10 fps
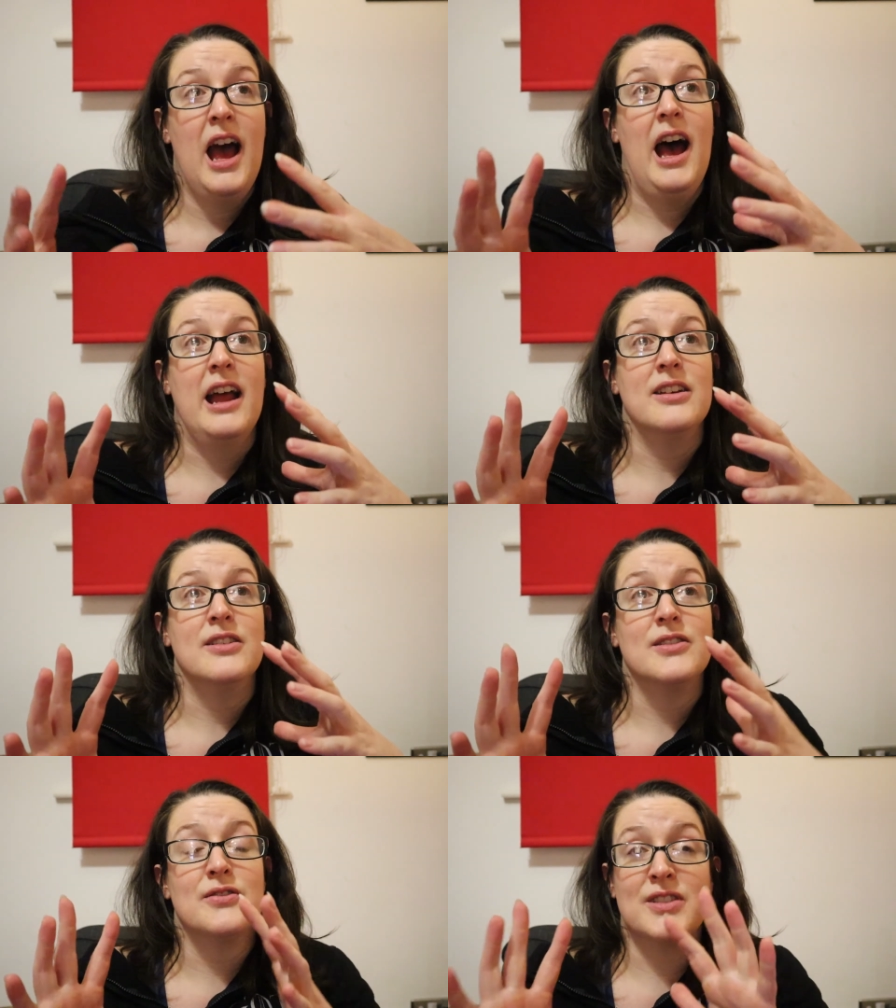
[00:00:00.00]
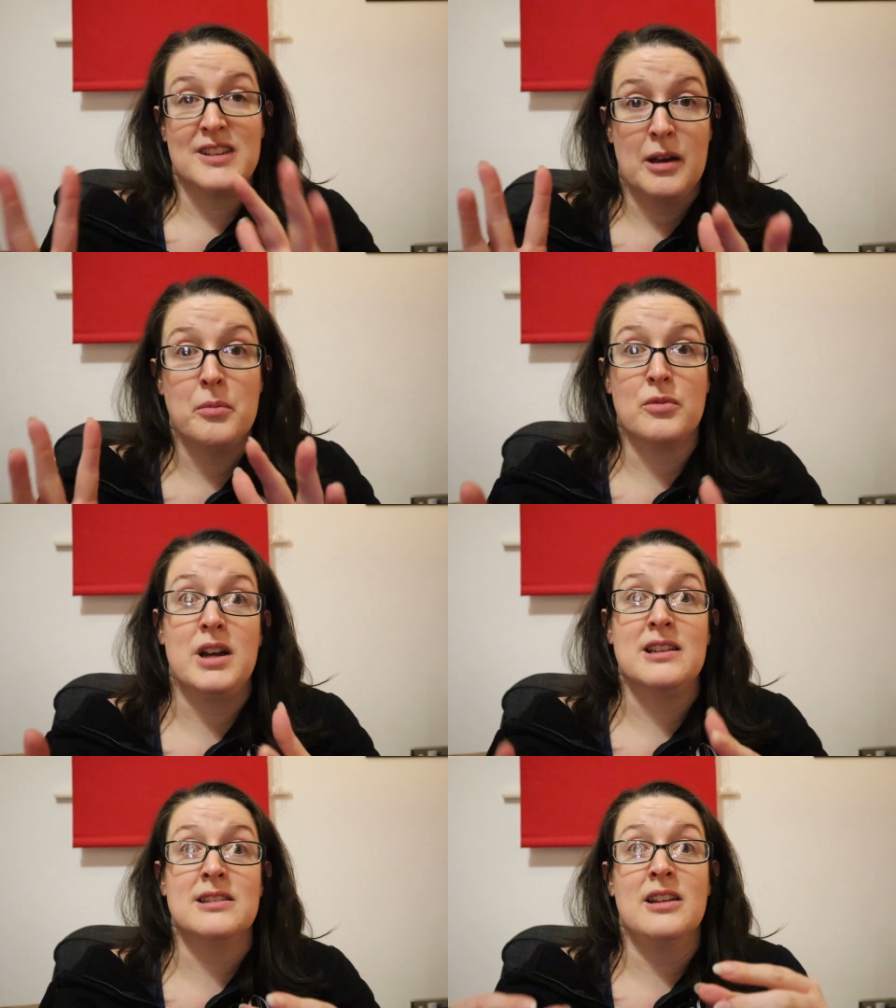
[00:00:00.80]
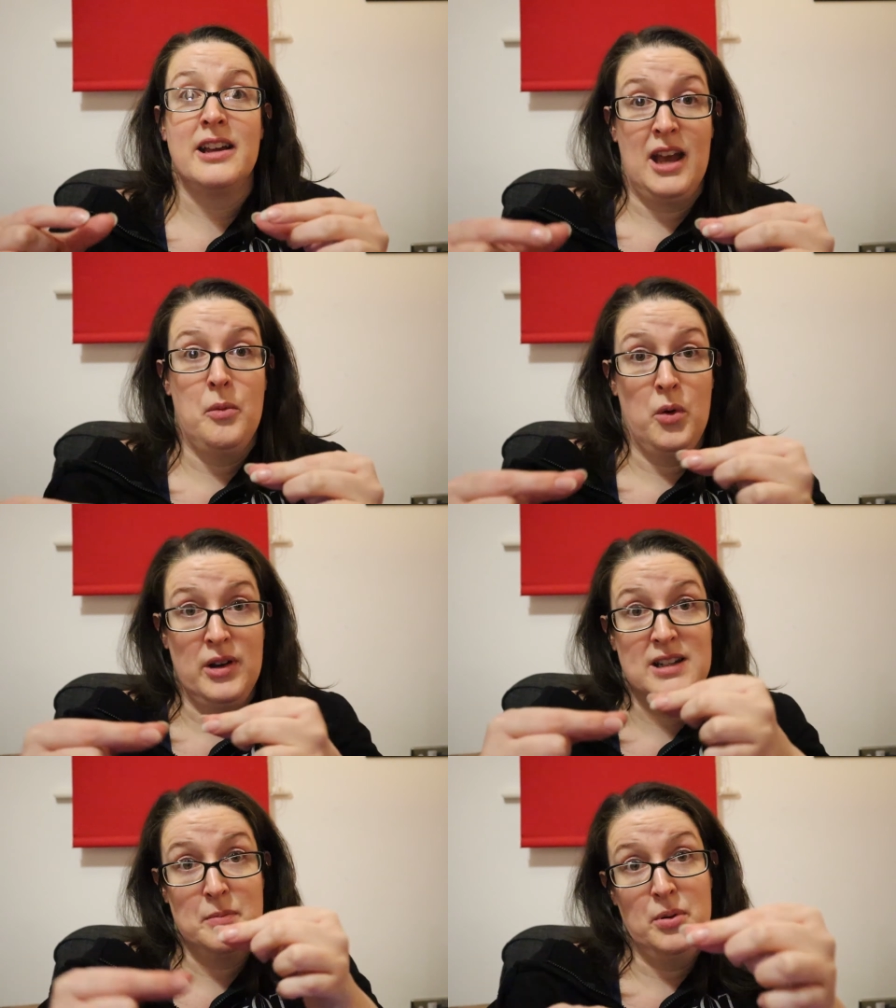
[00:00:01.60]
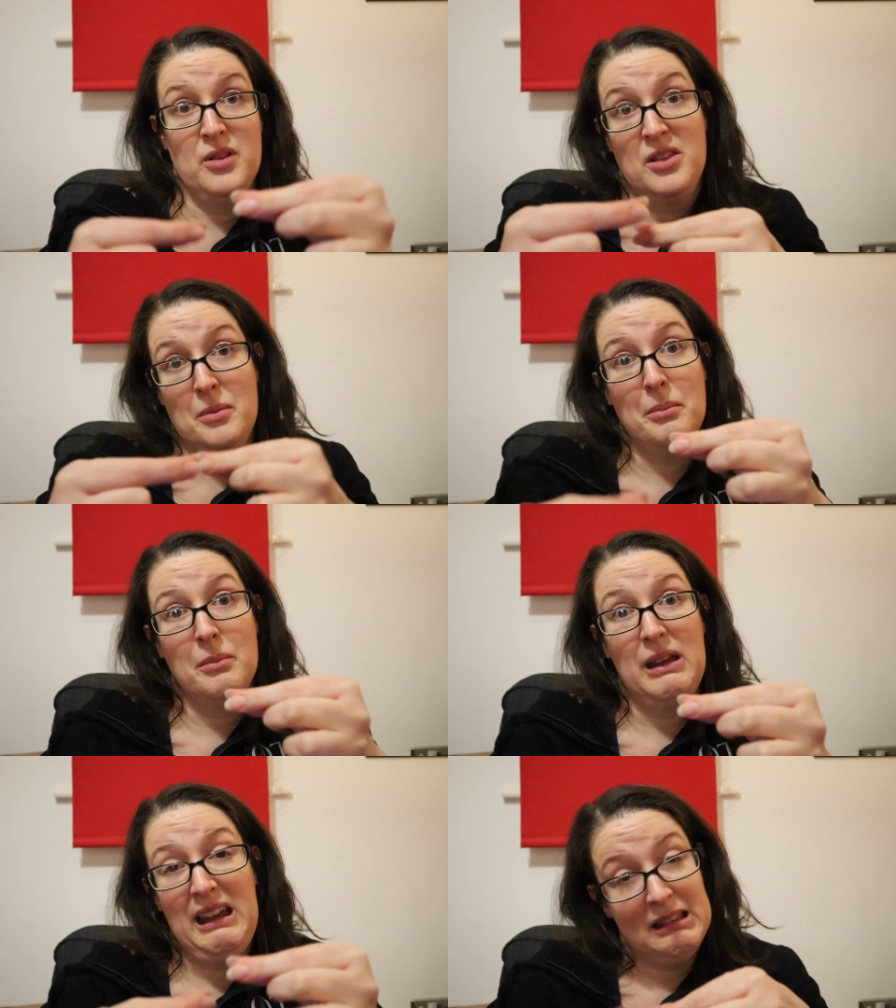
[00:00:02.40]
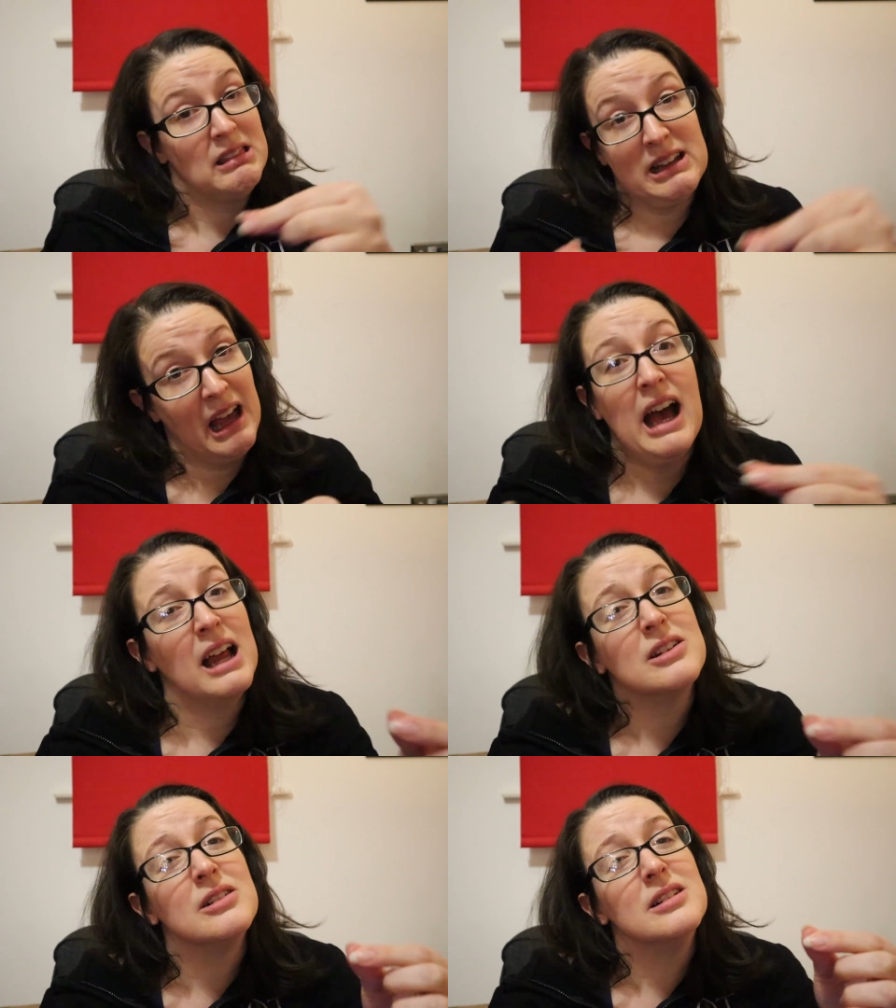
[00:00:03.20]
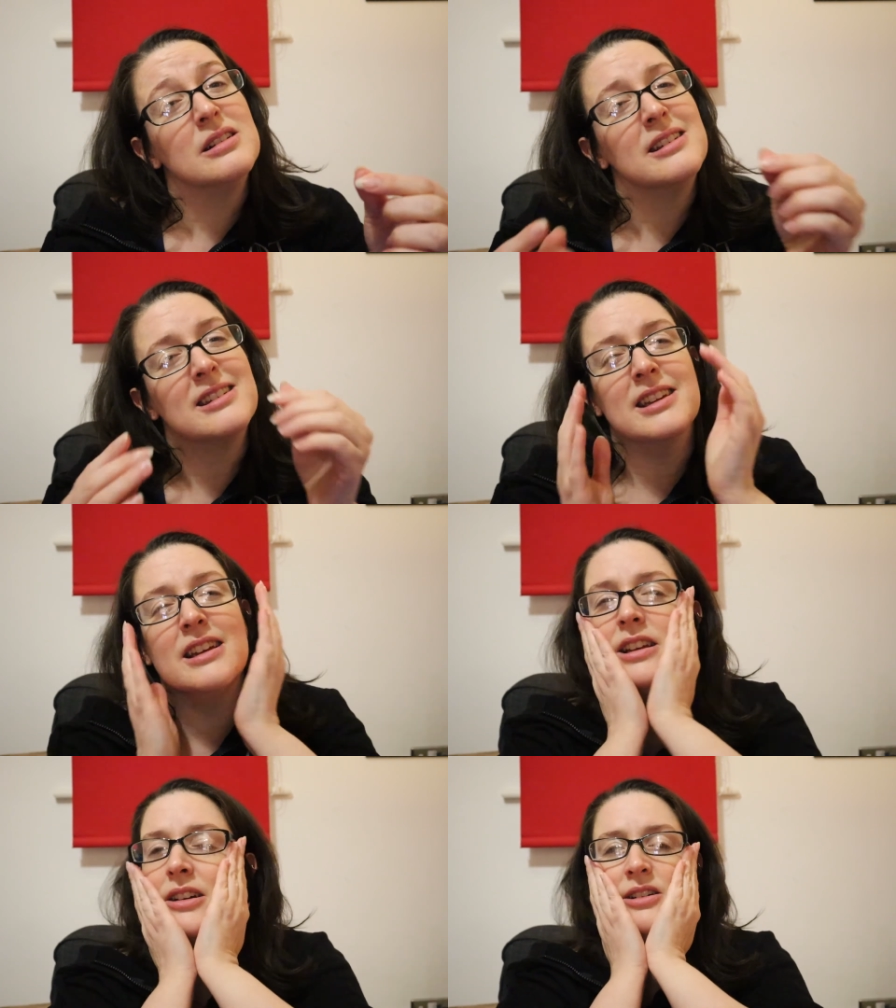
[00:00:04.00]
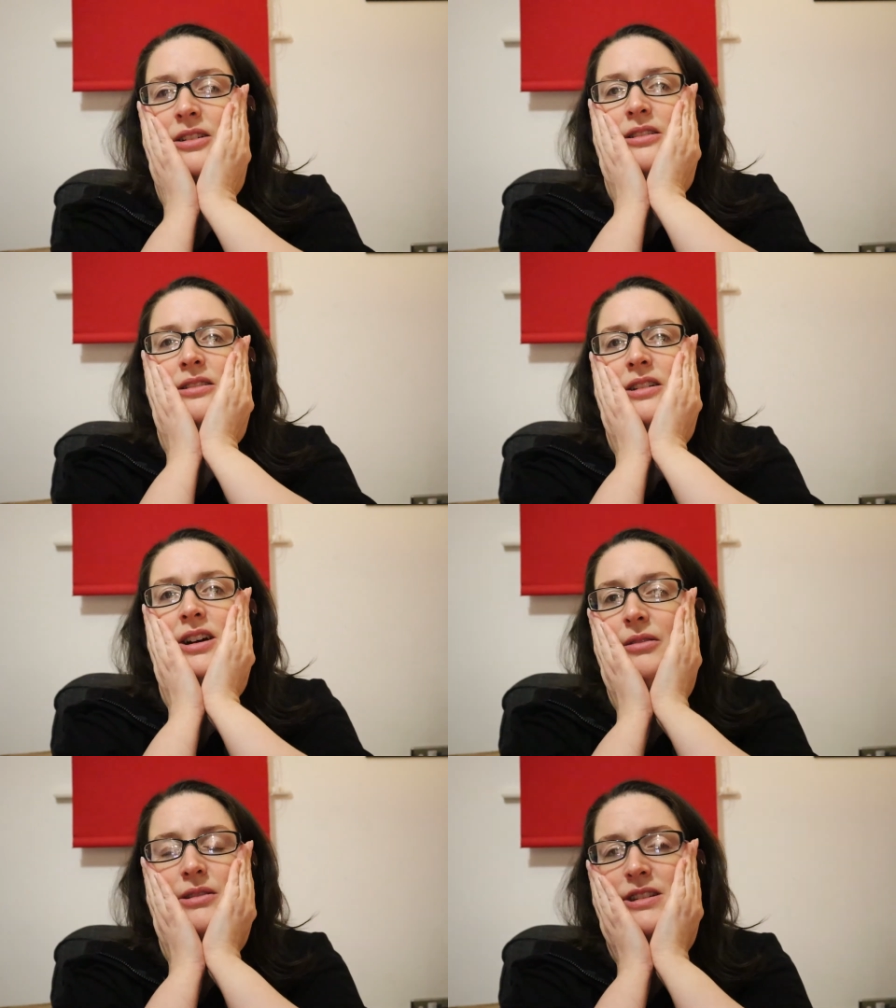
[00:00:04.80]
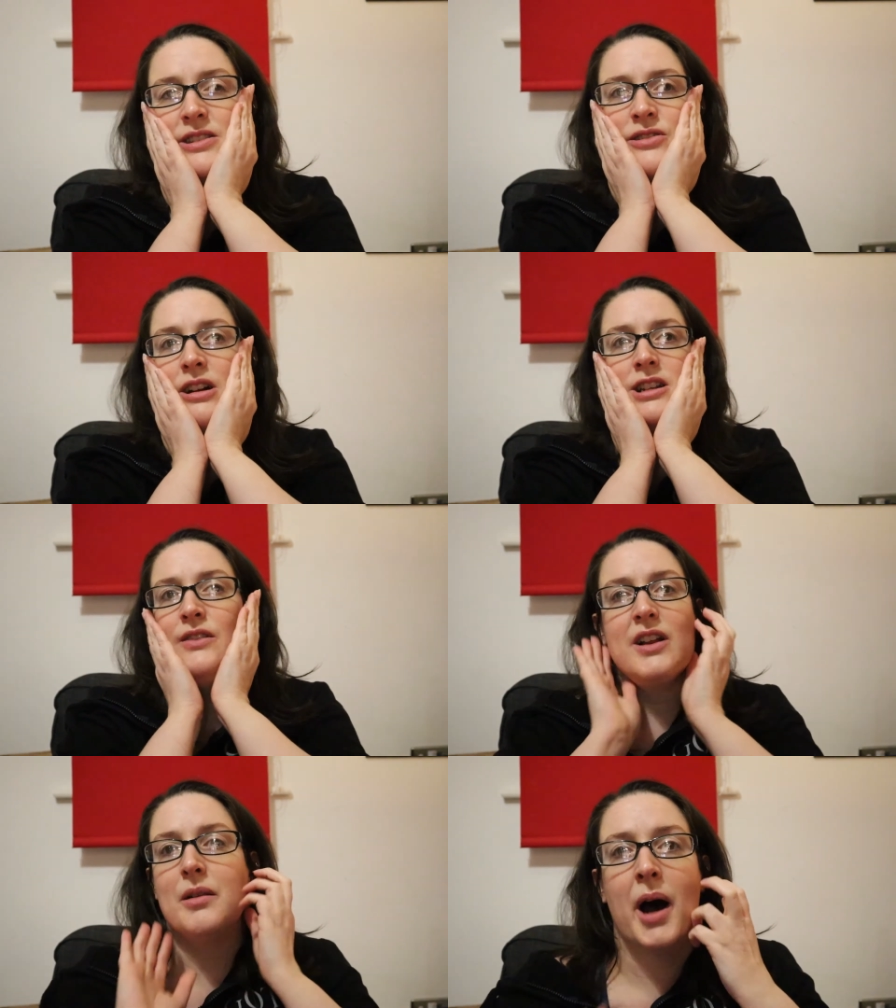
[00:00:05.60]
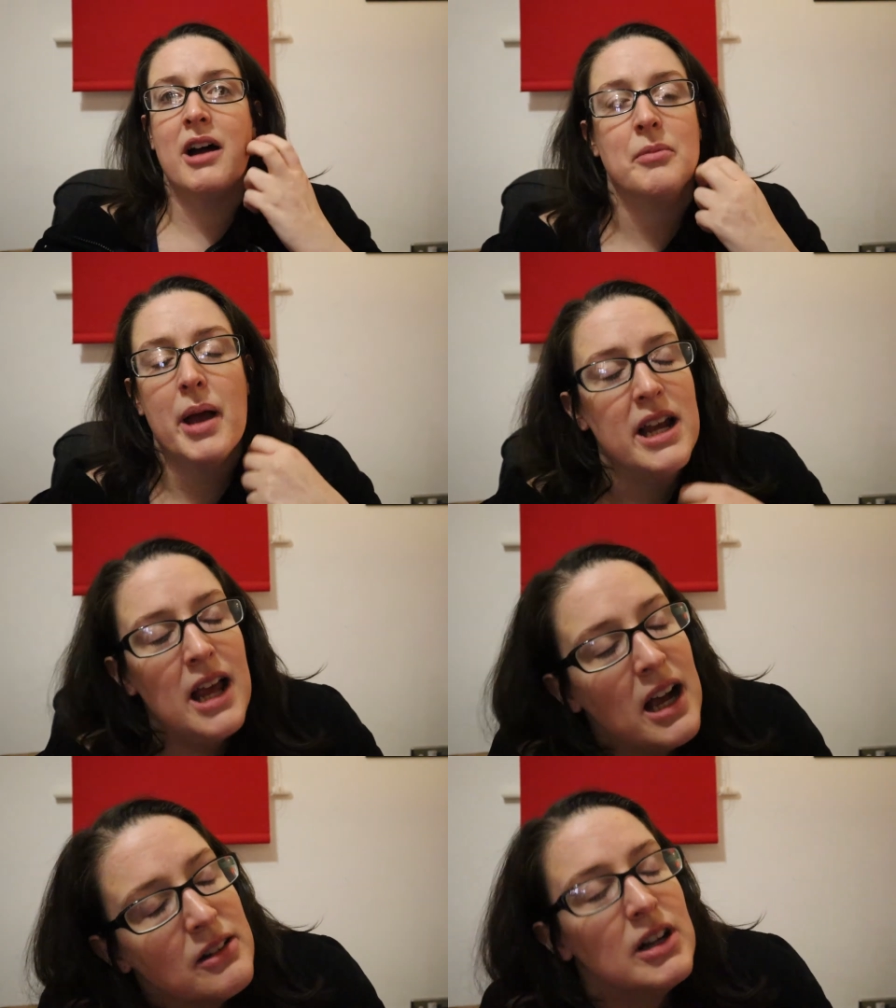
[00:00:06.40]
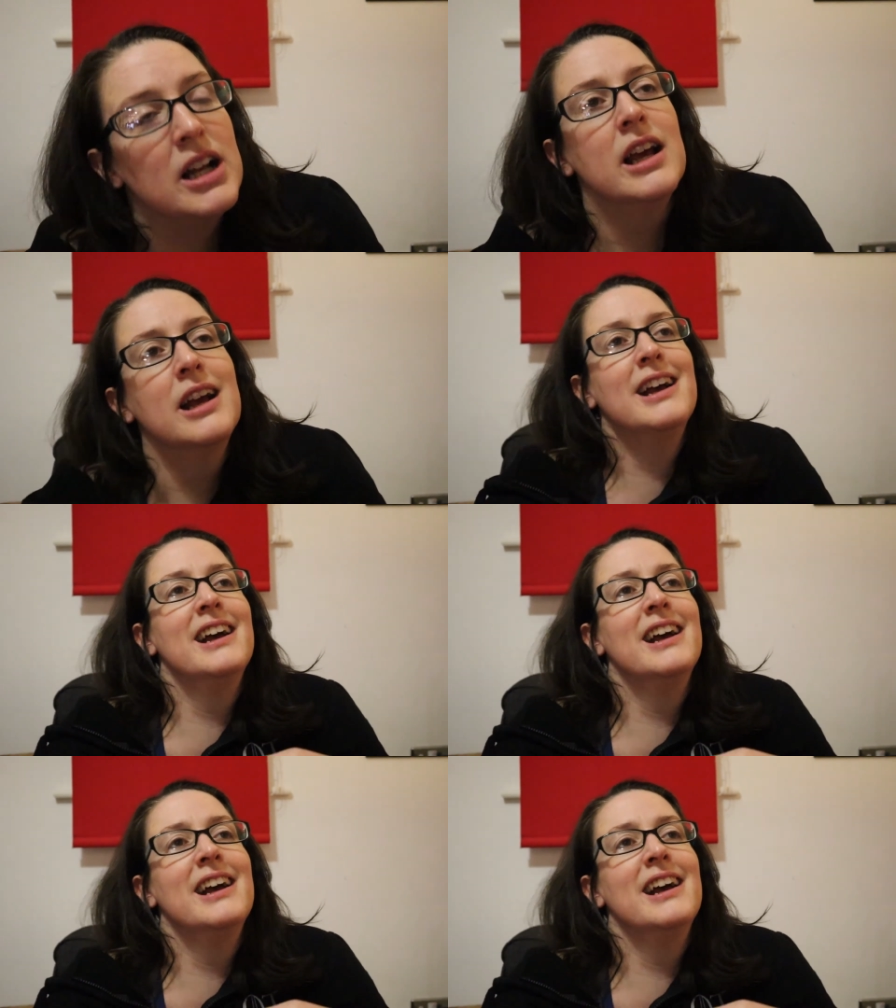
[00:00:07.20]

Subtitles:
and for some reason I kept wanting to put them in the candles, and oh, I'm a destructive little pyromaniac, really.